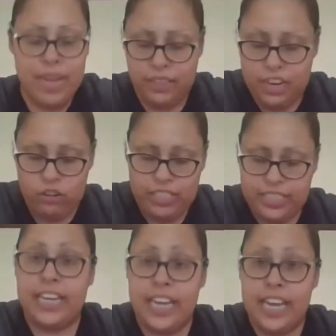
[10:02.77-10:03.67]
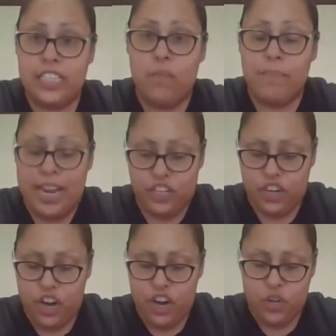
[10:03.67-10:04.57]
a little sticky, so make
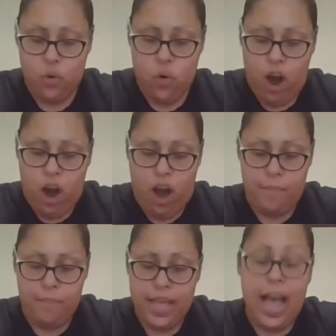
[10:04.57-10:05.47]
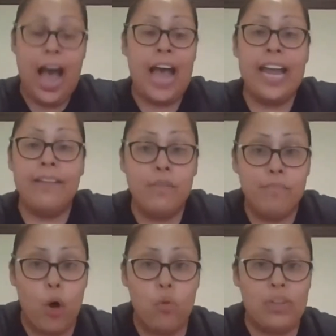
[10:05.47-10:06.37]
sure you, I have a
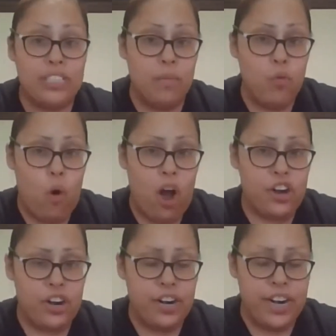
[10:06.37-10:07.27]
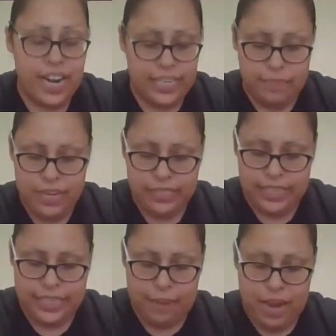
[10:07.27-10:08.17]
bowl with some water next to me
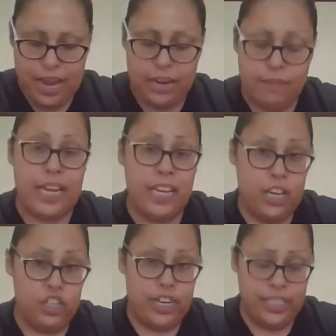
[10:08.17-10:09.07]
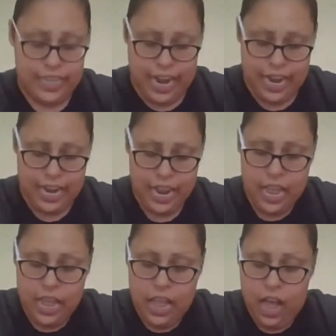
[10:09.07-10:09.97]
since I'm not in my kitchen today.
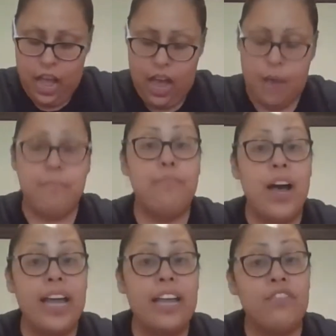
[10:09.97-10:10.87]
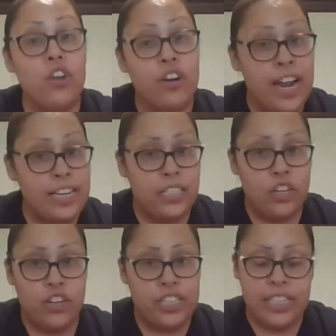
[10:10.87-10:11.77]
But if you're next to
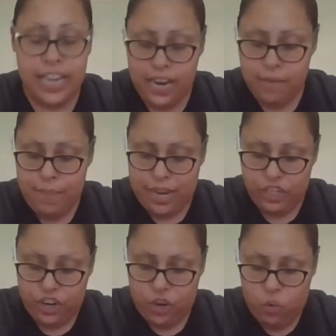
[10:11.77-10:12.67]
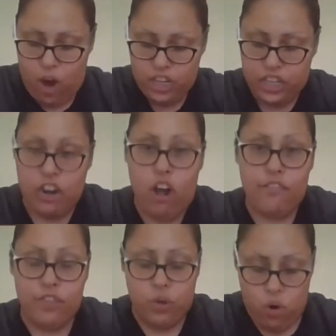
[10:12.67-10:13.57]
your sink, make sure you're washing off
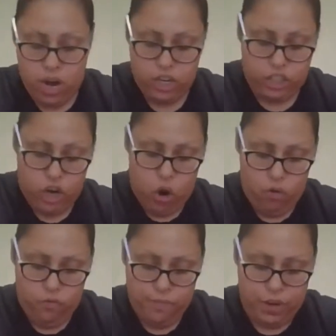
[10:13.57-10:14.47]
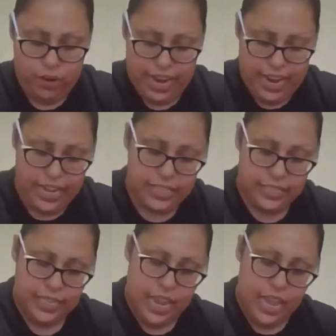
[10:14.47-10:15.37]
your dough from your hands.
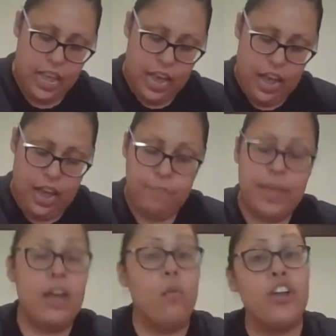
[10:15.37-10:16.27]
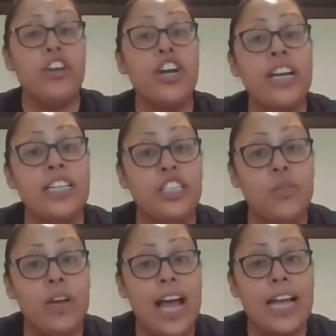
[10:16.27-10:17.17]
And what you're going to do,
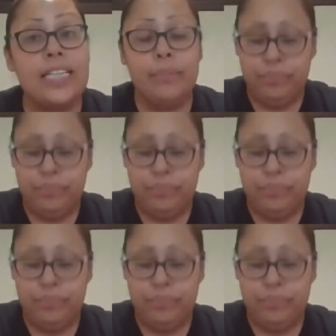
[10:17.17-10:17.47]
guys,